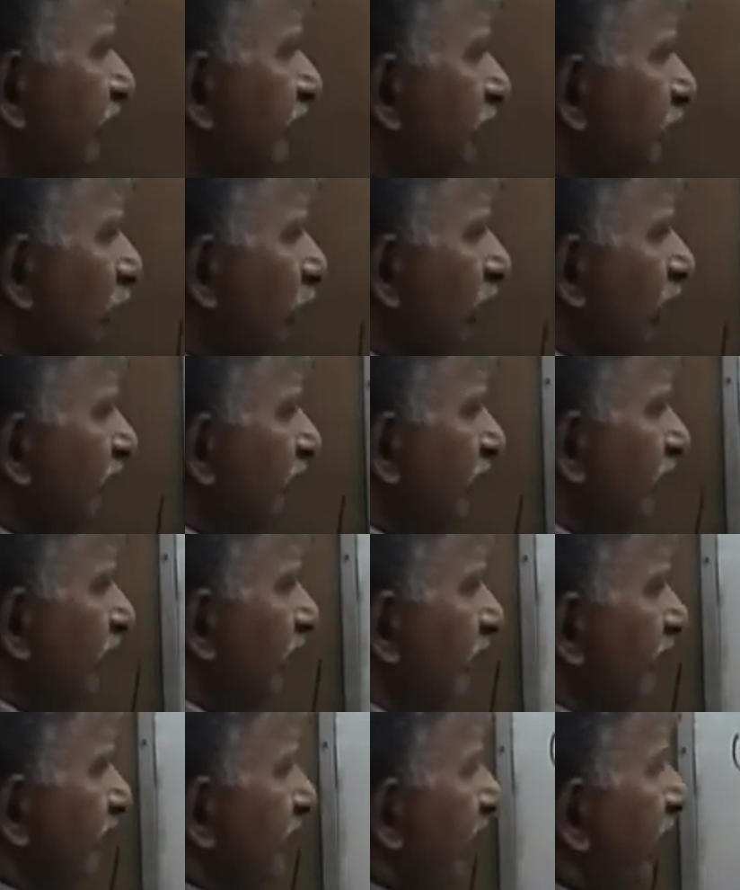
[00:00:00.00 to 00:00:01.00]
smallest here
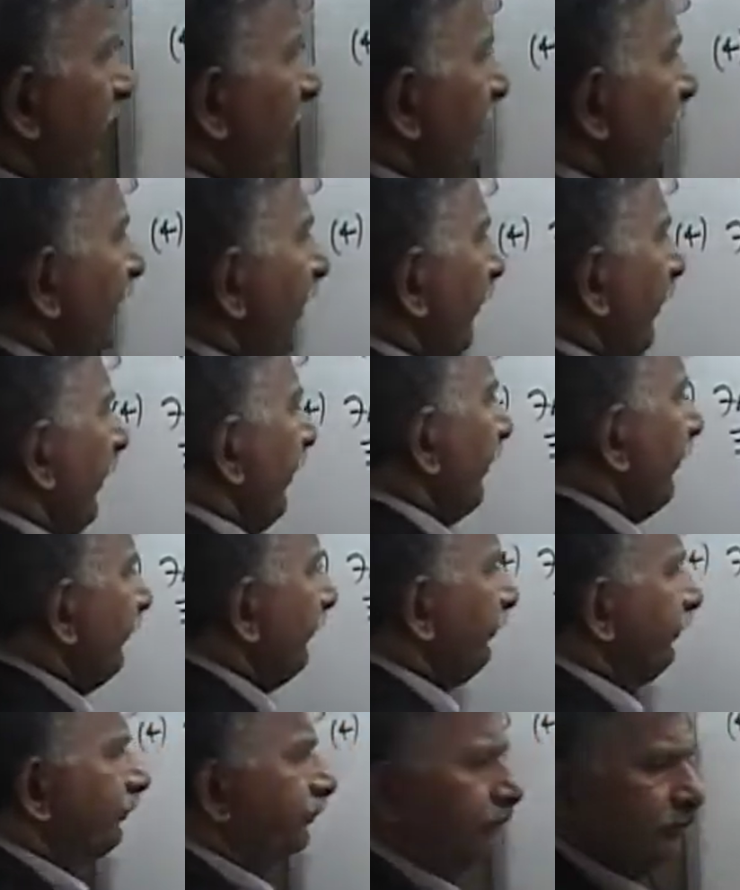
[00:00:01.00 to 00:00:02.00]
is negative 7.
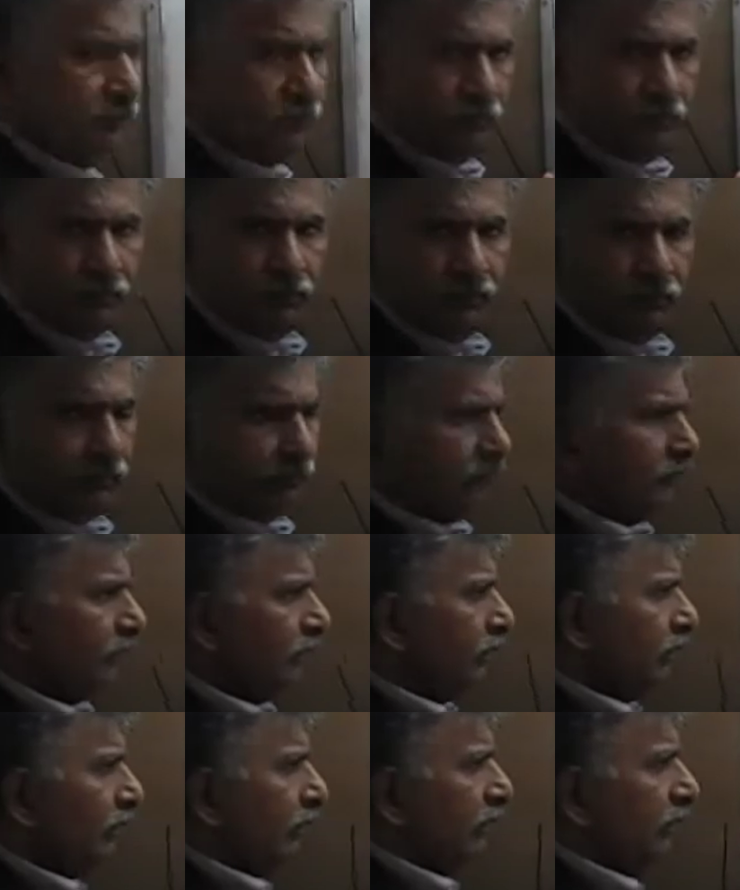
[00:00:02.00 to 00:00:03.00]

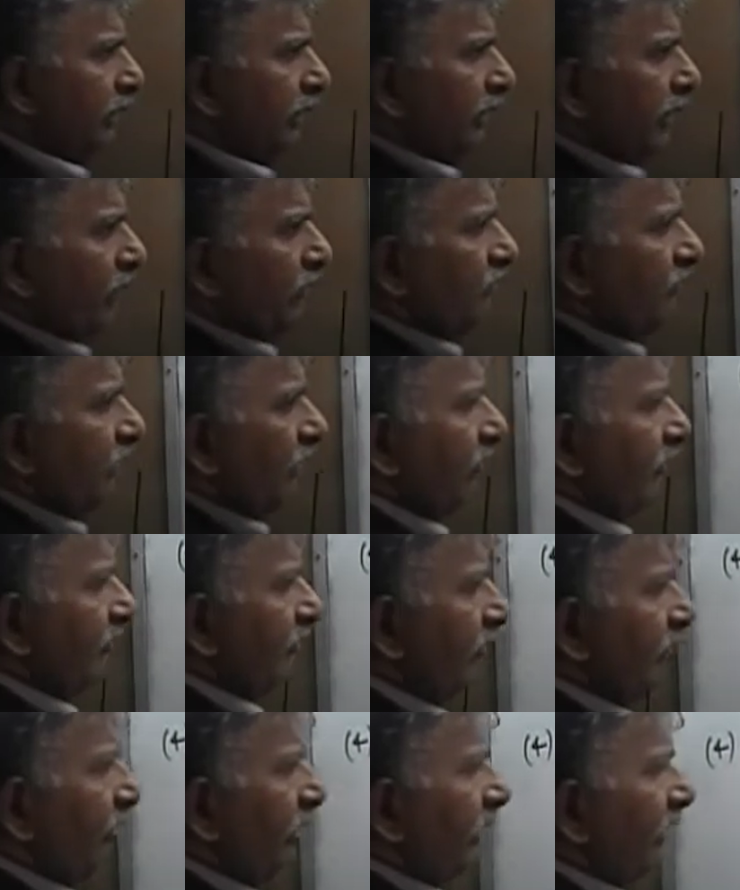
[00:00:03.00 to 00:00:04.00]
Negative 7
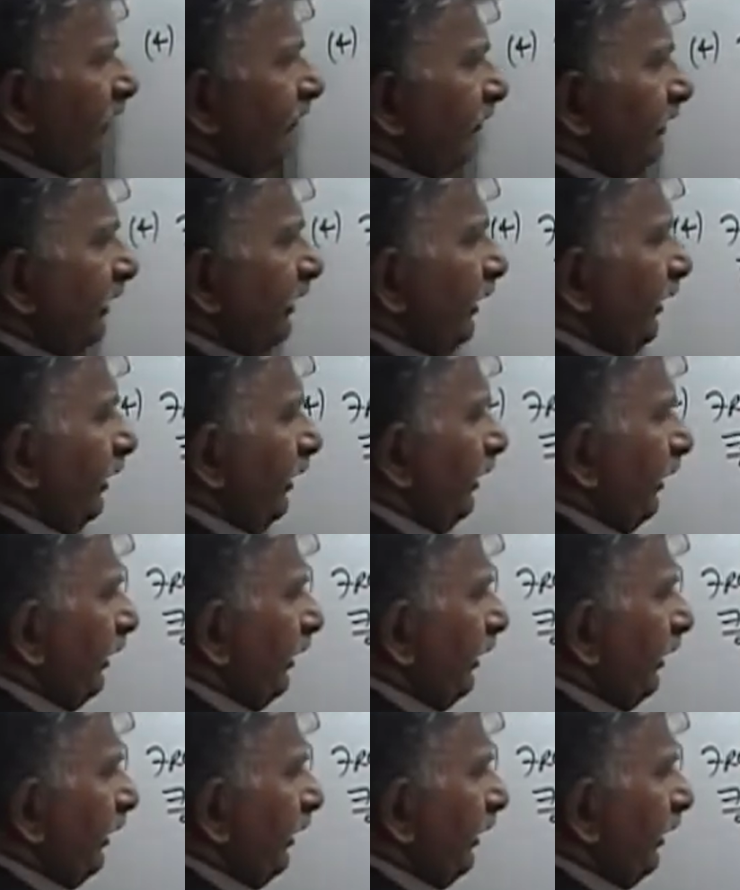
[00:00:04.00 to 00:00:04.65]
is even less than